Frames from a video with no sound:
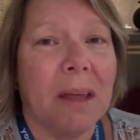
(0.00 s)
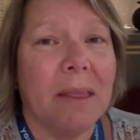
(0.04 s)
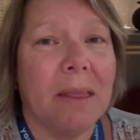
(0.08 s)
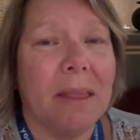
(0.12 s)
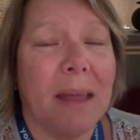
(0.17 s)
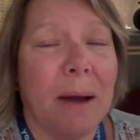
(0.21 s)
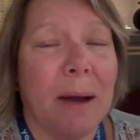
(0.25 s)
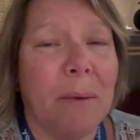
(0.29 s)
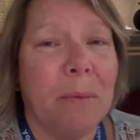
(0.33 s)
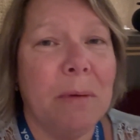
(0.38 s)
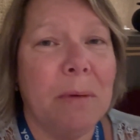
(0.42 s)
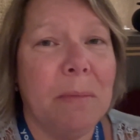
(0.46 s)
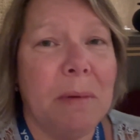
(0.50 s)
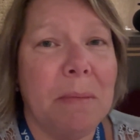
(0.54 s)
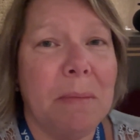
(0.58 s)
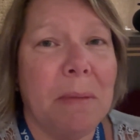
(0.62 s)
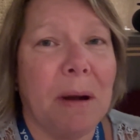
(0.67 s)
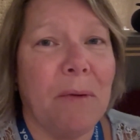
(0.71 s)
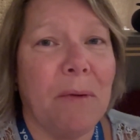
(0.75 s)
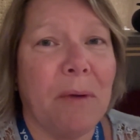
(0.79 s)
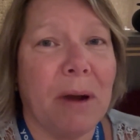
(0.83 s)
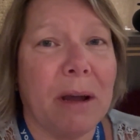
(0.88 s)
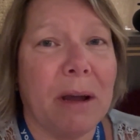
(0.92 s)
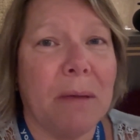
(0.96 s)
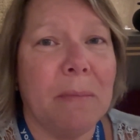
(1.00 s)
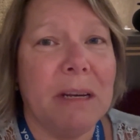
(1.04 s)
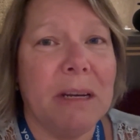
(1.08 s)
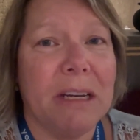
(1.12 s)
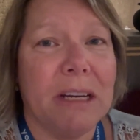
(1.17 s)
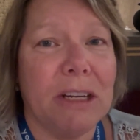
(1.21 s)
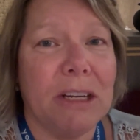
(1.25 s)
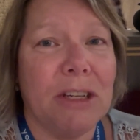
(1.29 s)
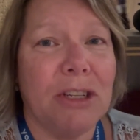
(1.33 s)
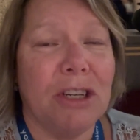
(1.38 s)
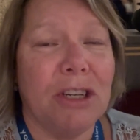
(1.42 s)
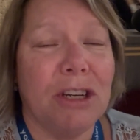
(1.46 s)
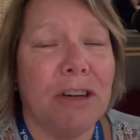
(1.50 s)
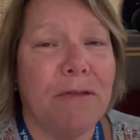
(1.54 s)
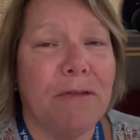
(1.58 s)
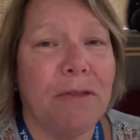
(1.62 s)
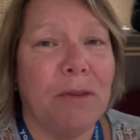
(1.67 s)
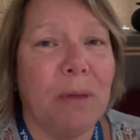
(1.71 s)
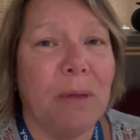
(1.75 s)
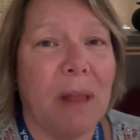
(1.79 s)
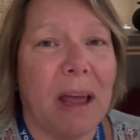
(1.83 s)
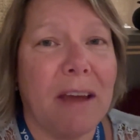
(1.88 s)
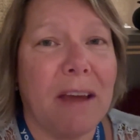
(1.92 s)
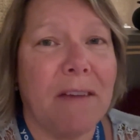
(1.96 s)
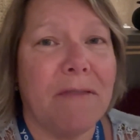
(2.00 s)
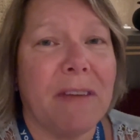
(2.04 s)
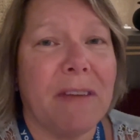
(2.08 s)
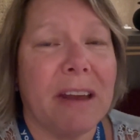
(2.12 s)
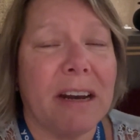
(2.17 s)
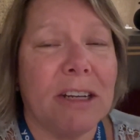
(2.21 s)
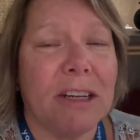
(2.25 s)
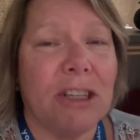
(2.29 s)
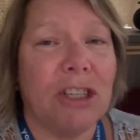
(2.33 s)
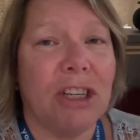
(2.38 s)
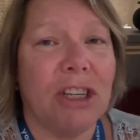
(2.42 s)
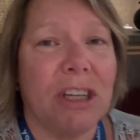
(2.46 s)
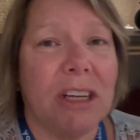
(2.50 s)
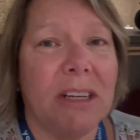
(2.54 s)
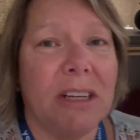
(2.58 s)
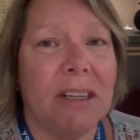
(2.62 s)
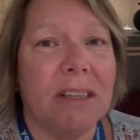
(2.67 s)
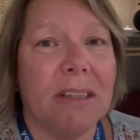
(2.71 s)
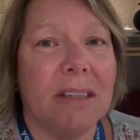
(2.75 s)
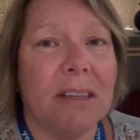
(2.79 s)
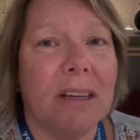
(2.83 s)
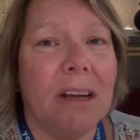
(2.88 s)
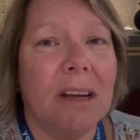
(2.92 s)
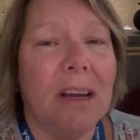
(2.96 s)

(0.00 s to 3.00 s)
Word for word: That would be my recommendation if you like feta cheese.